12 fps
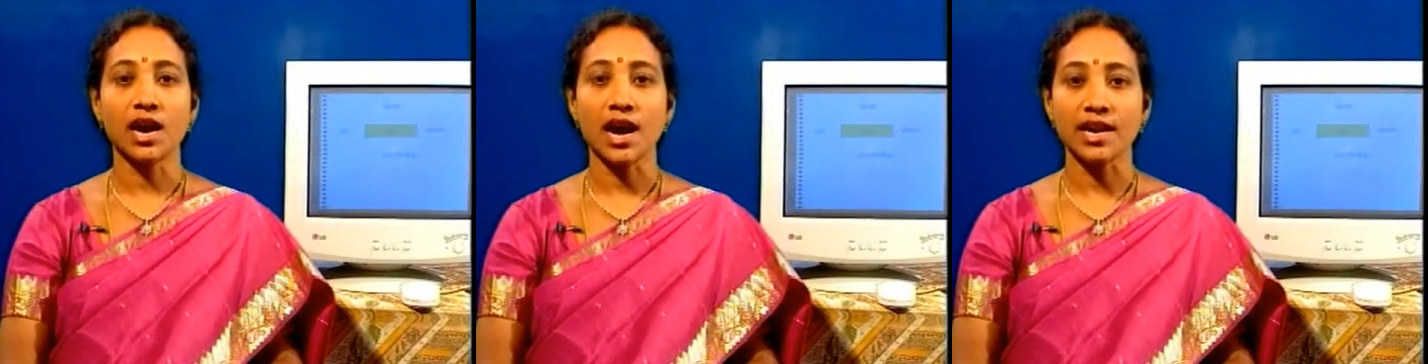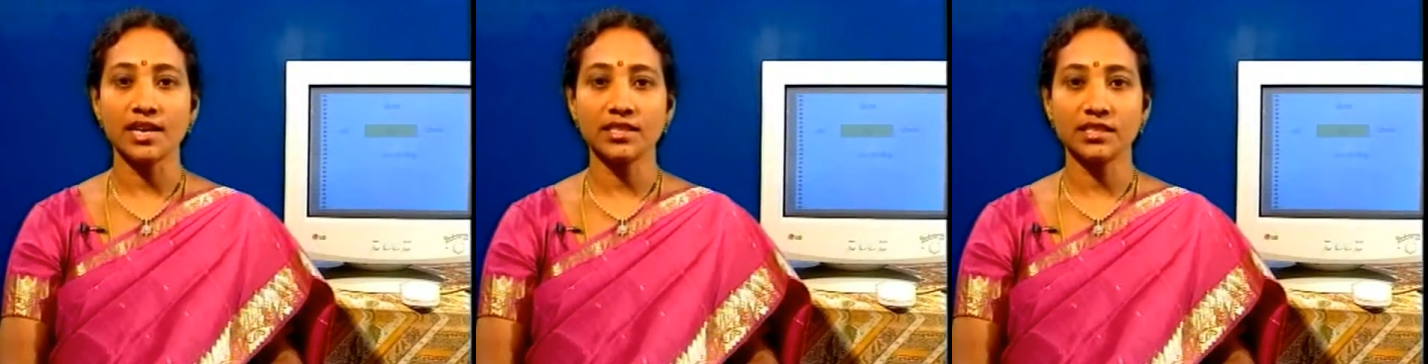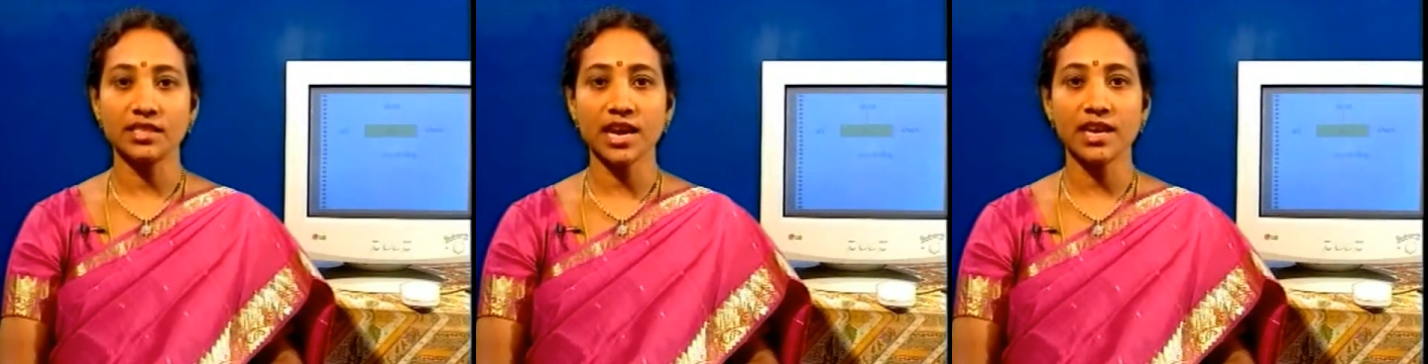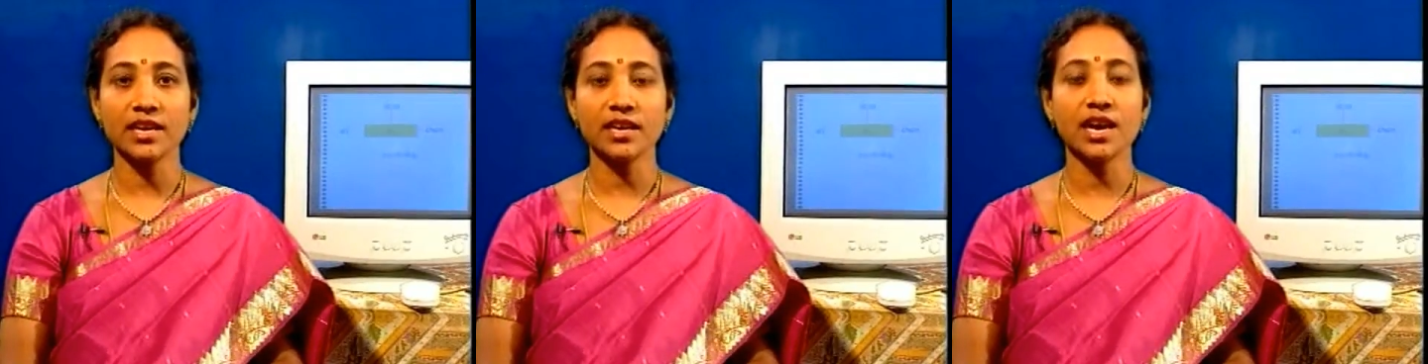
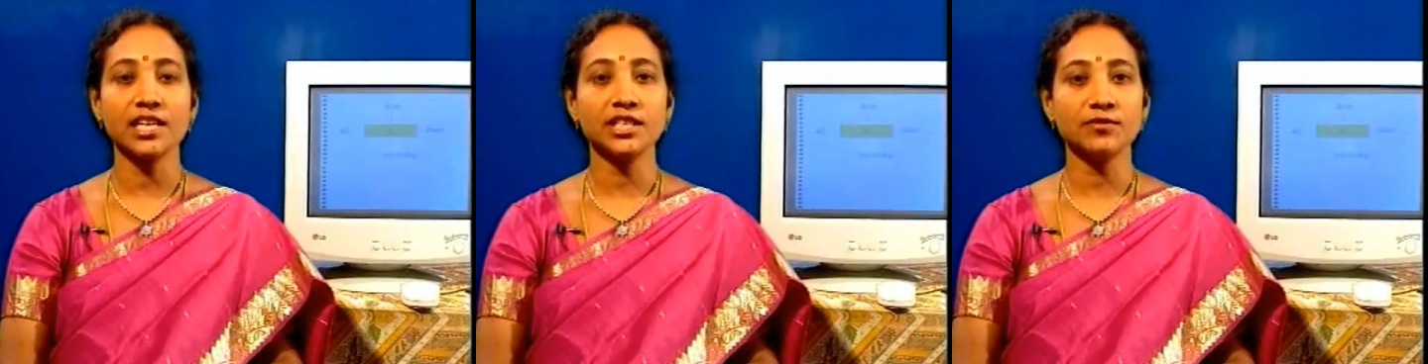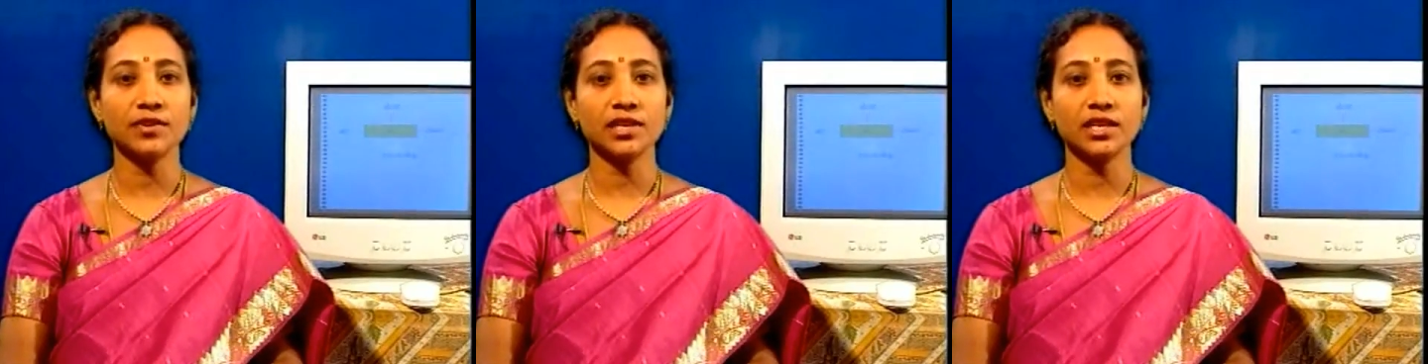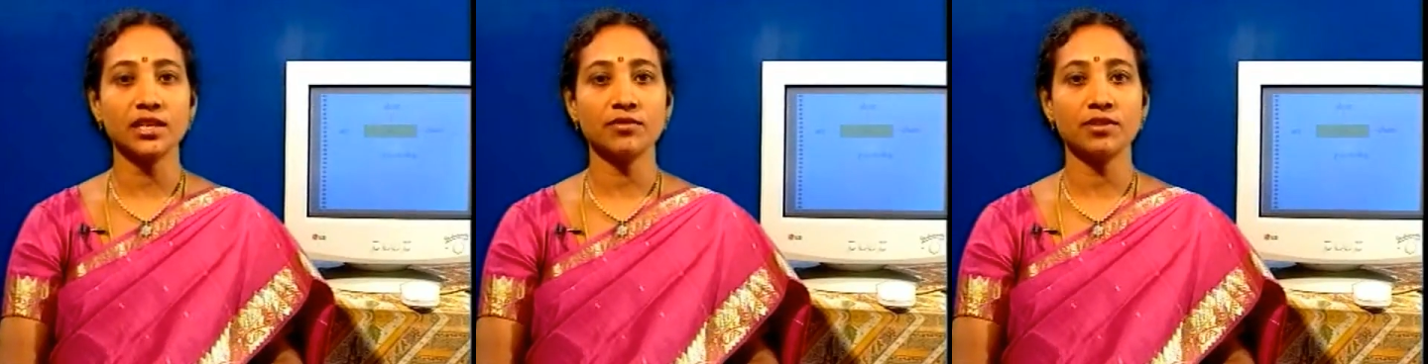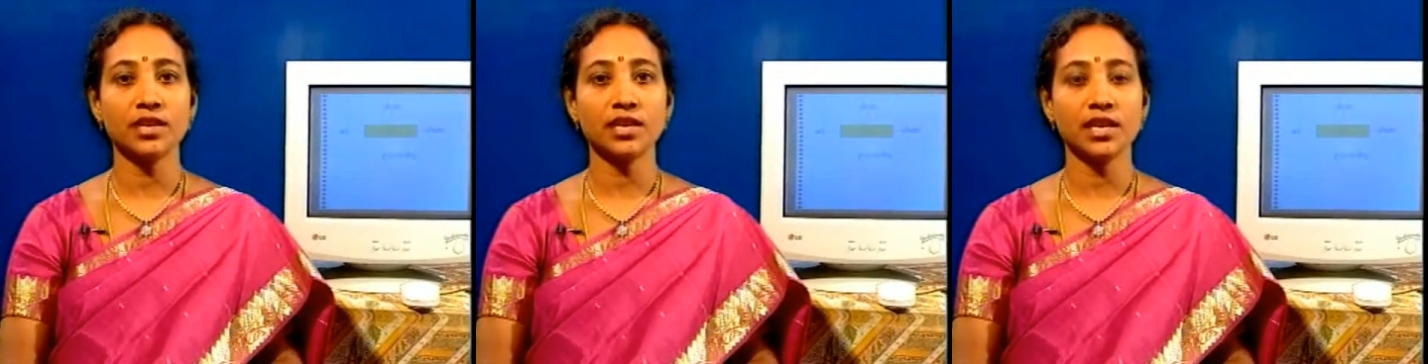Understanding a difficult
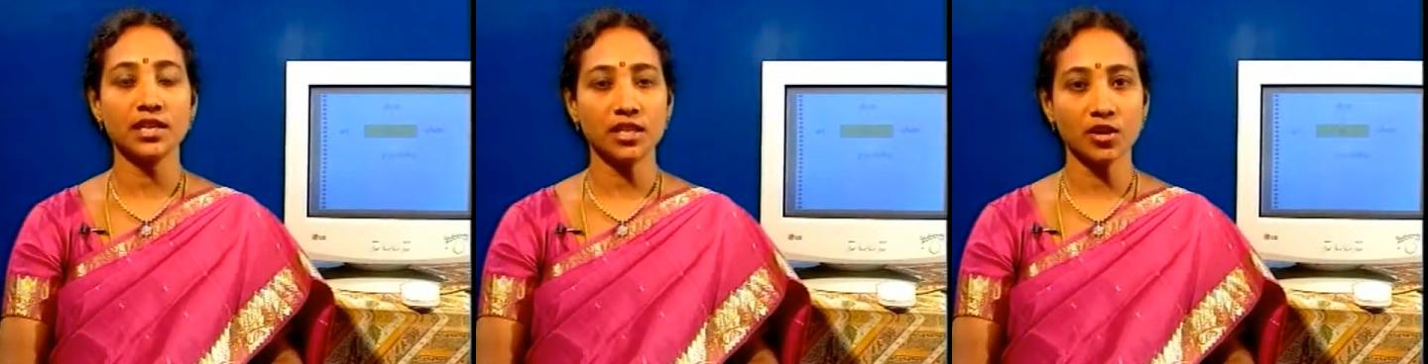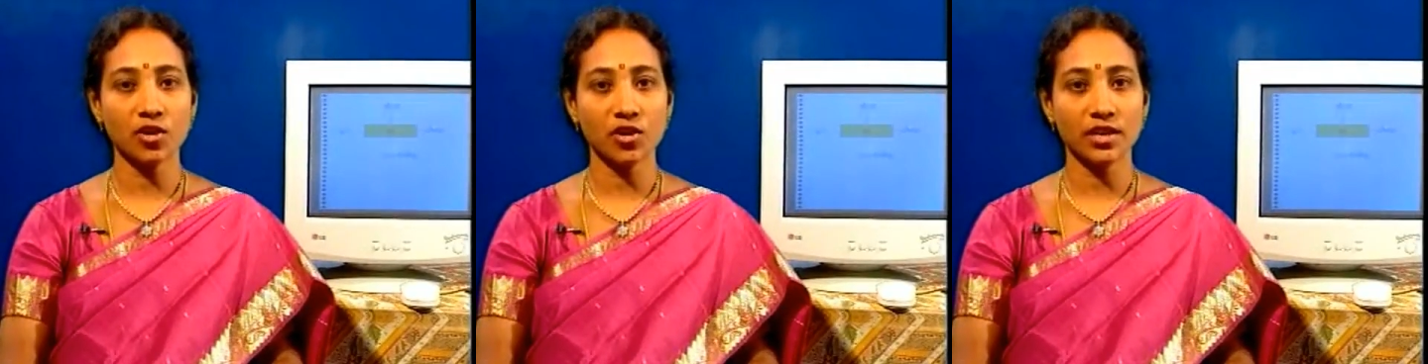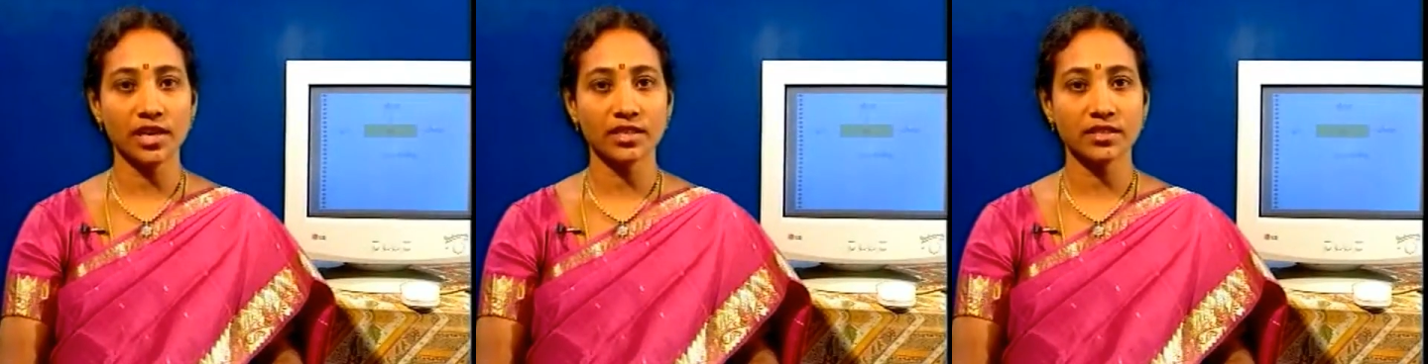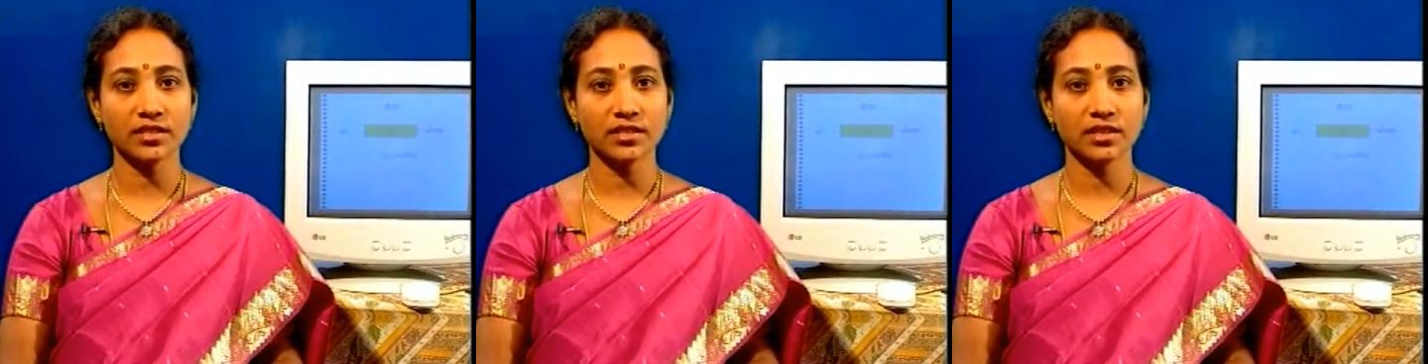word in the
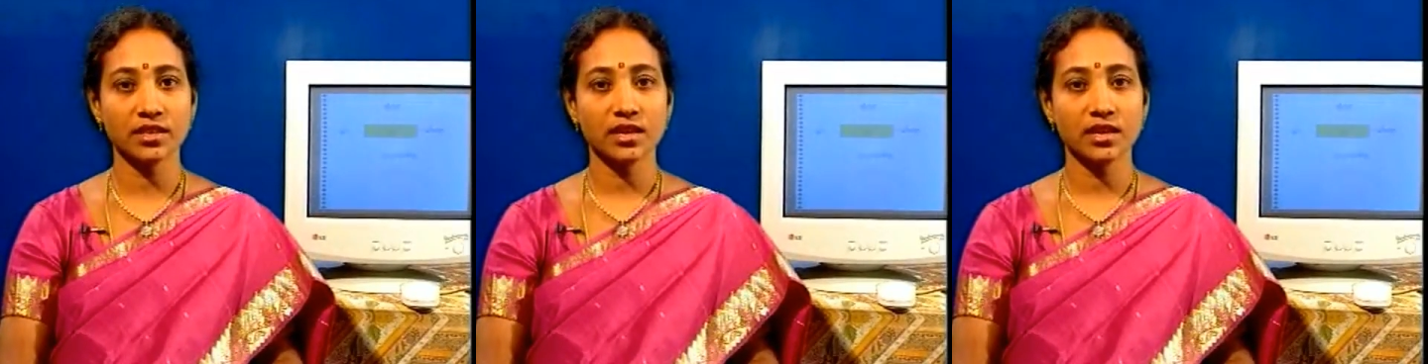context